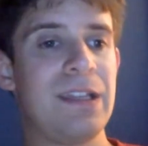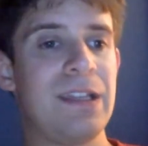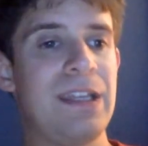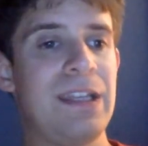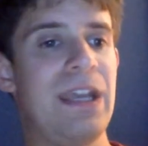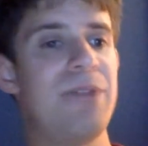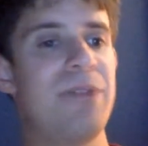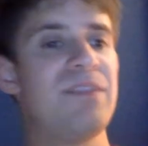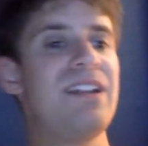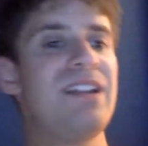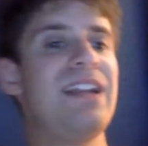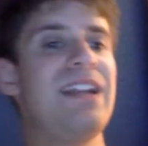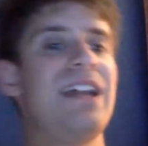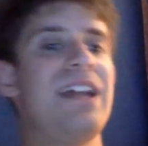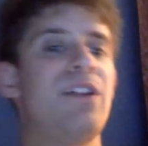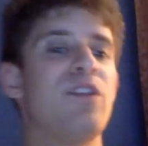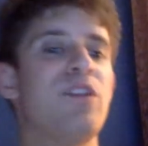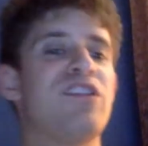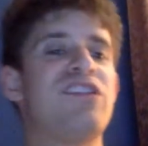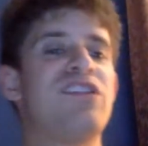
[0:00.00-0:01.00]
He ended up saying that
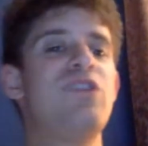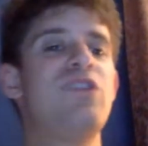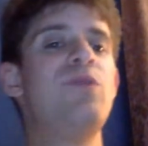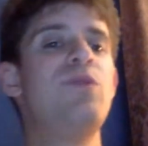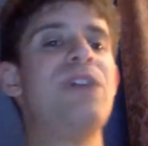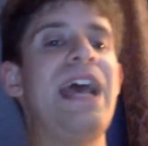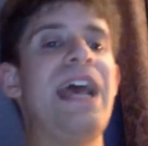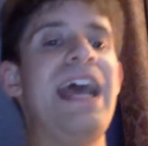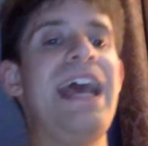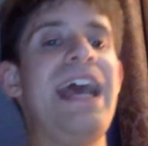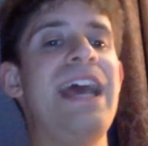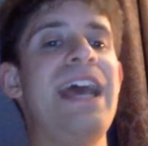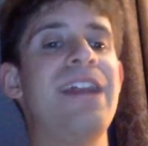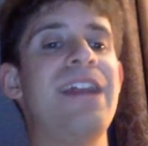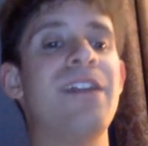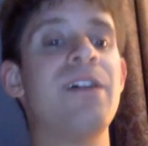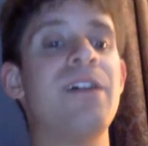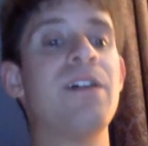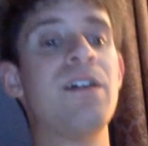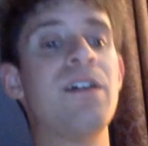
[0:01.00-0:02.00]
he'll soon
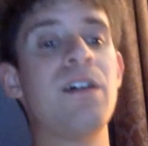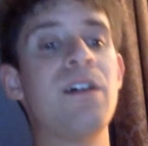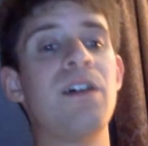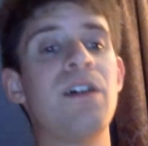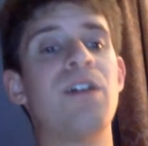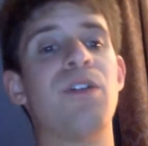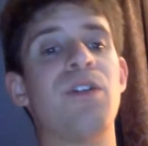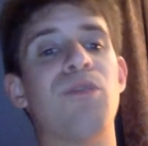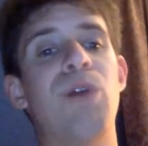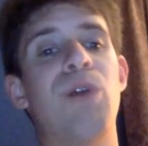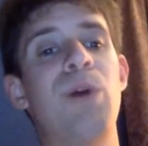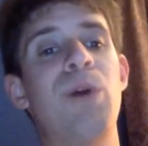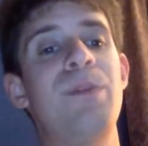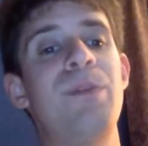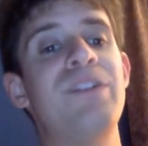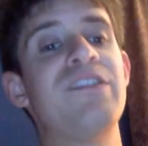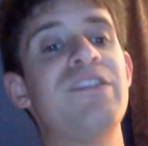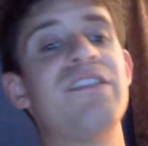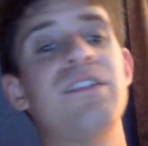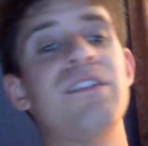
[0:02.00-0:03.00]
end
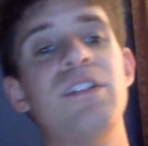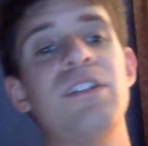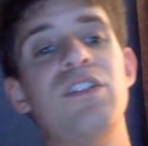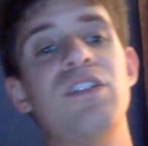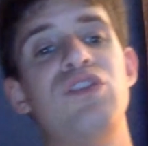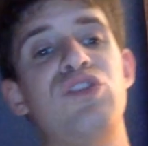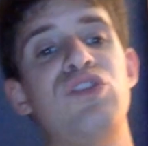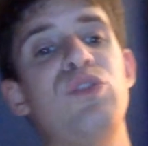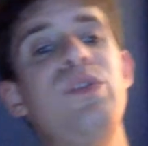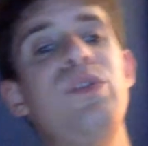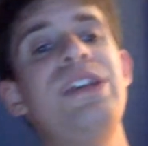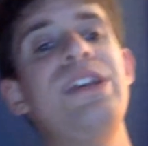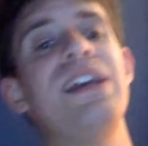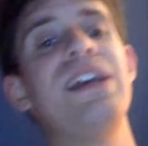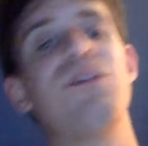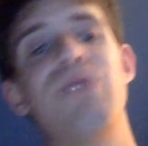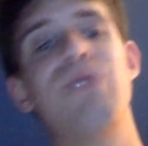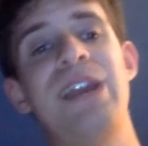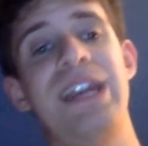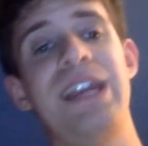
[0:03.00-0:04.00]
Roman's
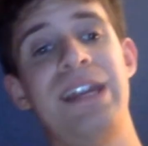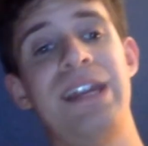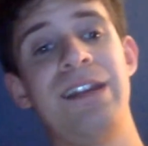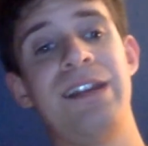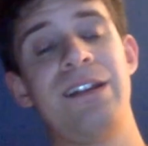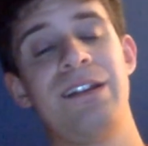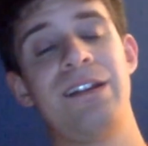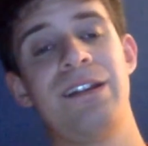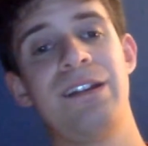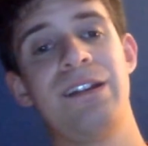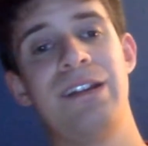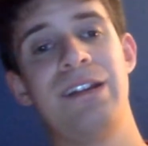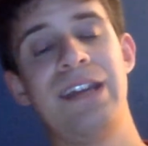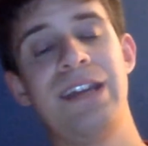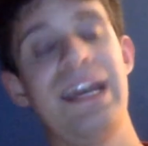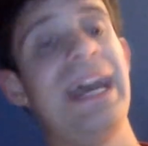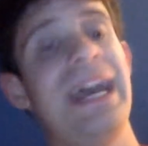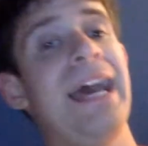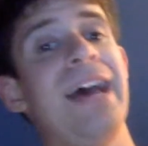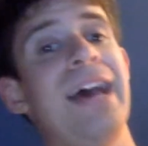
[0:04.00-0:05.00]
two-year reign
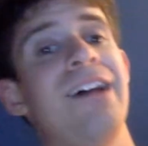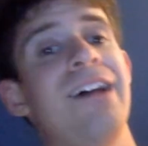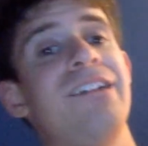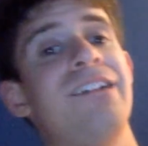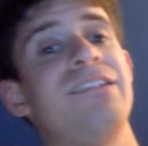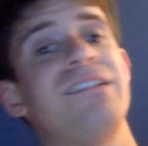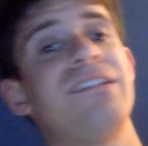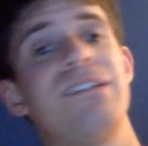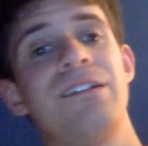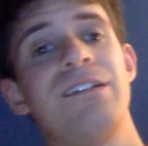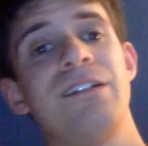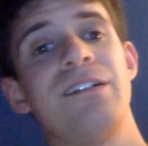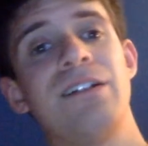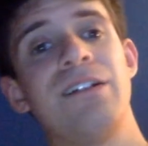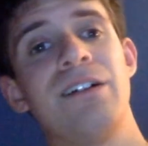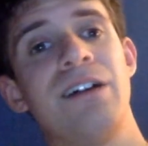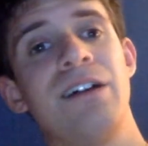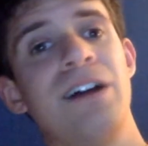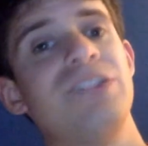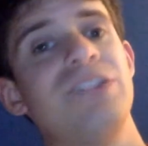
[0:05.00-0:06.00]
as
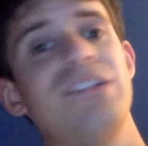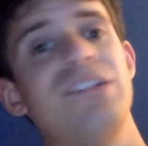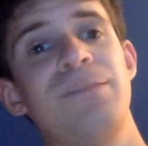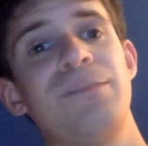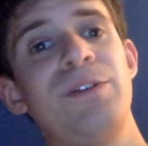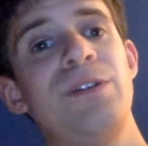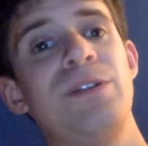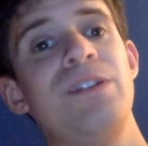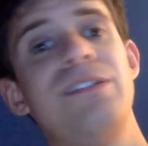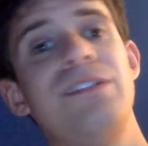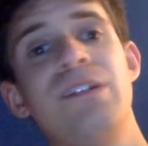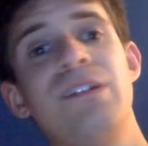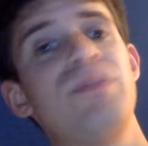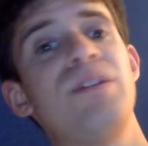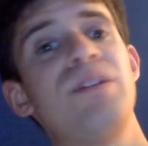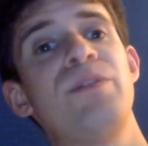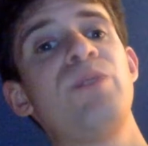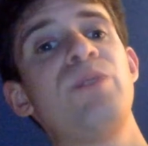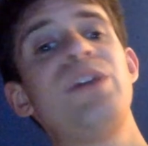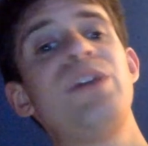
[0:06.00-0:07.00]
undisputed W
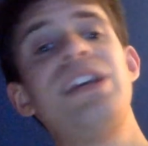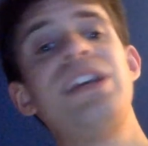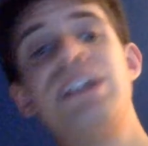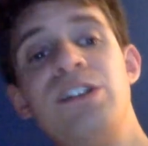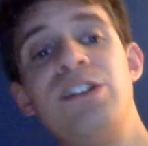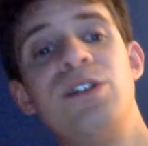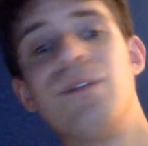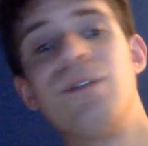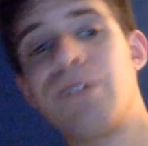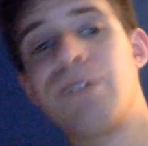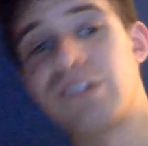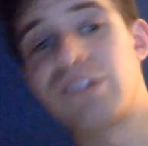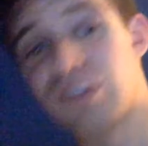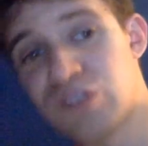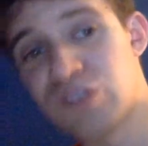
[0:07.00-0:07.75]
W E Universal